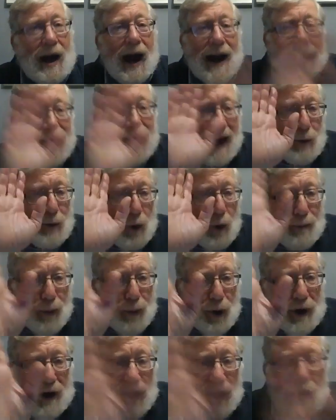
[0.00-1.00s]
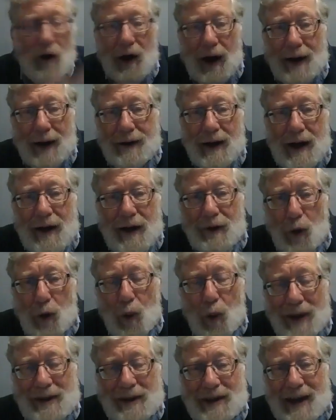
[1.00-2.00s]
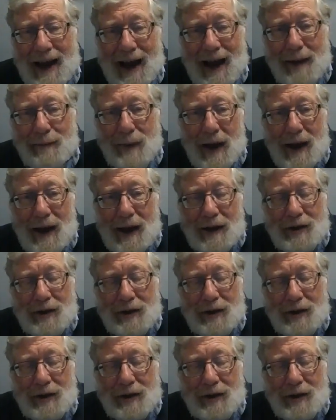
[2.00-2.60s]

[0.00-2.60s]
Again, we'll put it on the WhatsApp.